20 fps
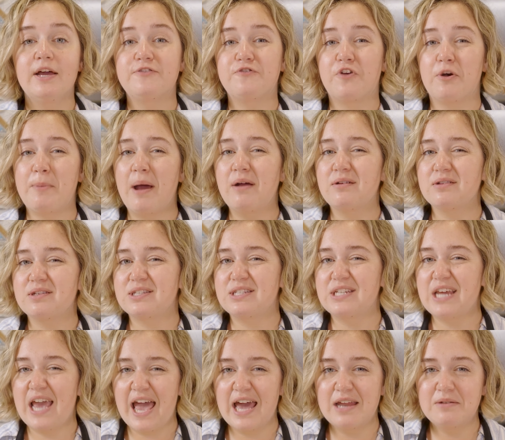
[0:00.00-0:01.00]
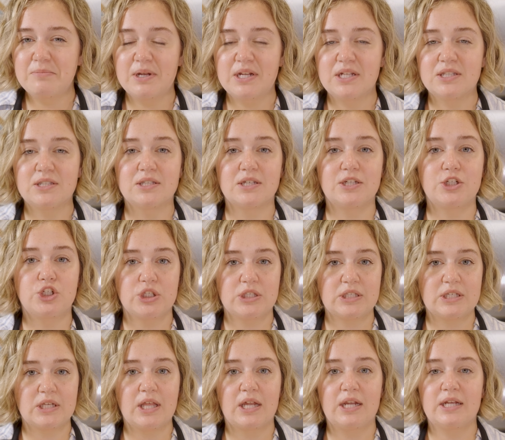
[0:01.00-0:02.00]
for about 10 minutes
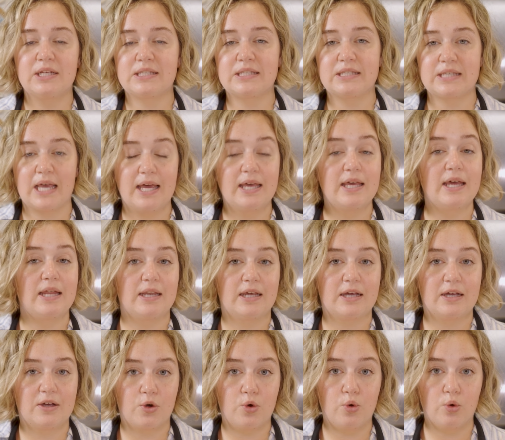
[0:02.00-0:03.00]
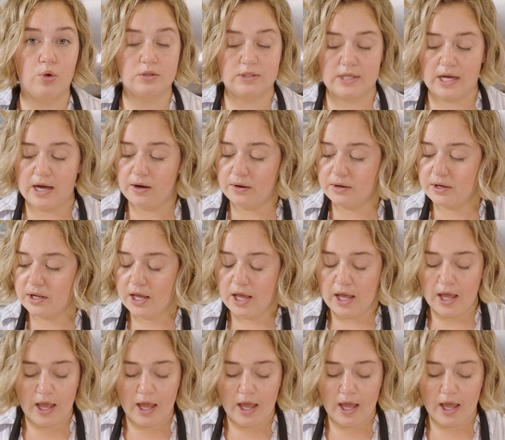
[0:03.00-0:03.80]
just to let it set and cool down.